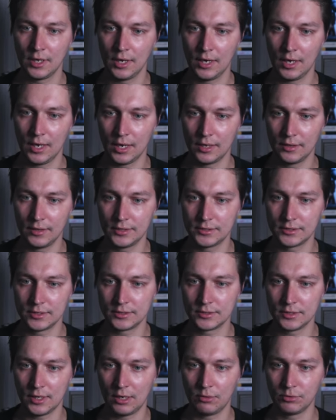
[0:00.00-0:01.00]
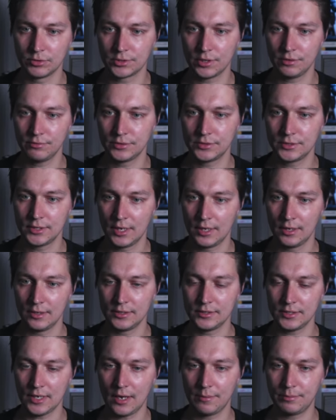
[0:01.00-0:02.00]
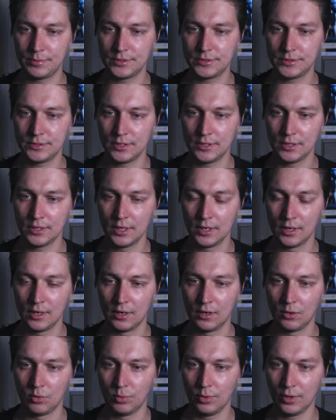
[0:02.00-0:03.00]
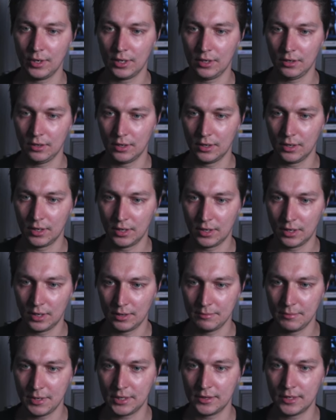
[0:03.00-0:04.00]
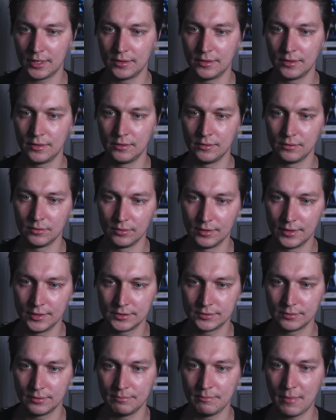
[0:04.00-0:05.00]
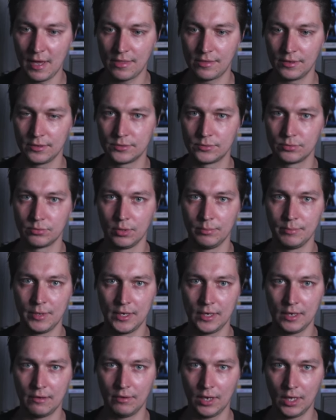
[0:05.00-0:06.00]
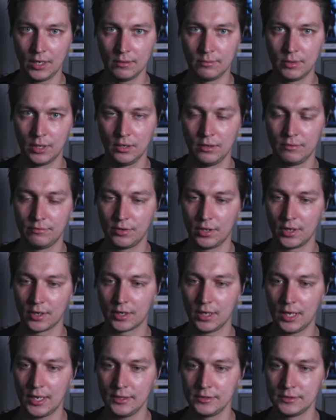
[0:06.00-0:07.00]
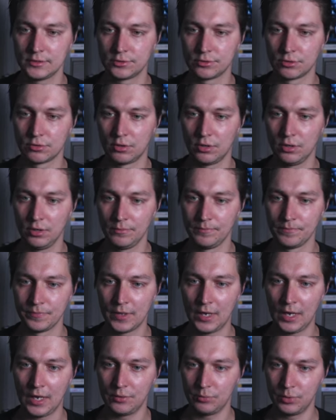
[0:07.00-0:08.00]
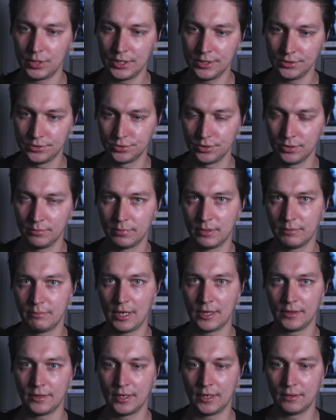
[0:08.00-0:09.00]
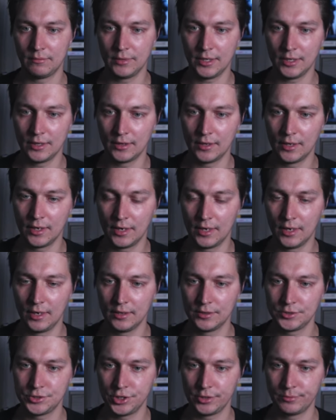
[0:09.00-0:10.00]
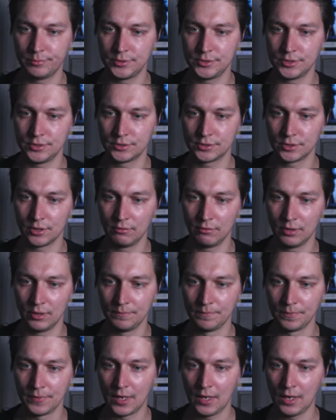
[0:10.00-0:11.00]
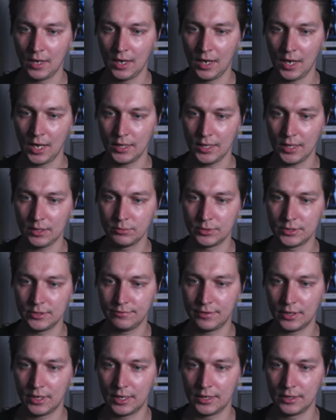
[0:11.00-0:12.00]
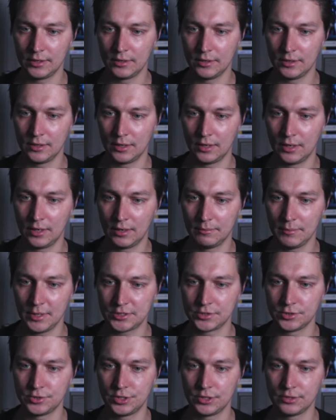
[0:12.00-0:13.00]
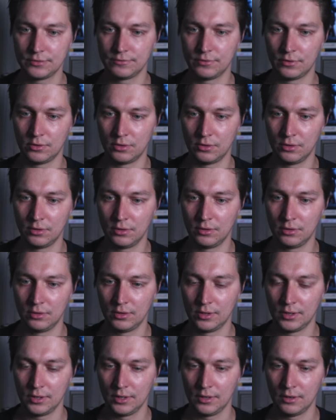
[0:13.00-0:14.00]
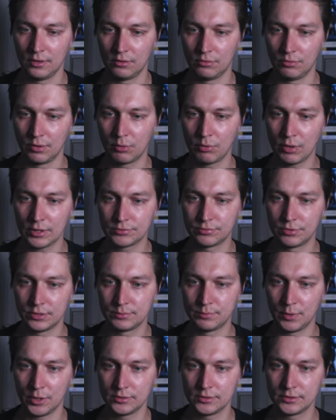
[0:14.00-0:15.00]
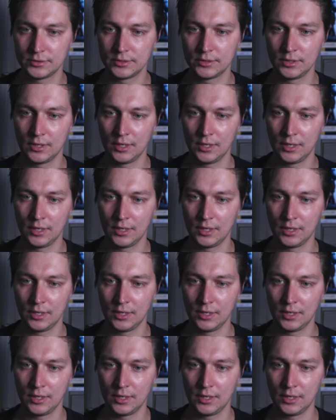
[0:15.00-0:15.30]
and this is our service. This RPC will mean that these methods will be available for the clients to call, and we need to implement them in the gRPC server. And then we define messages for request response,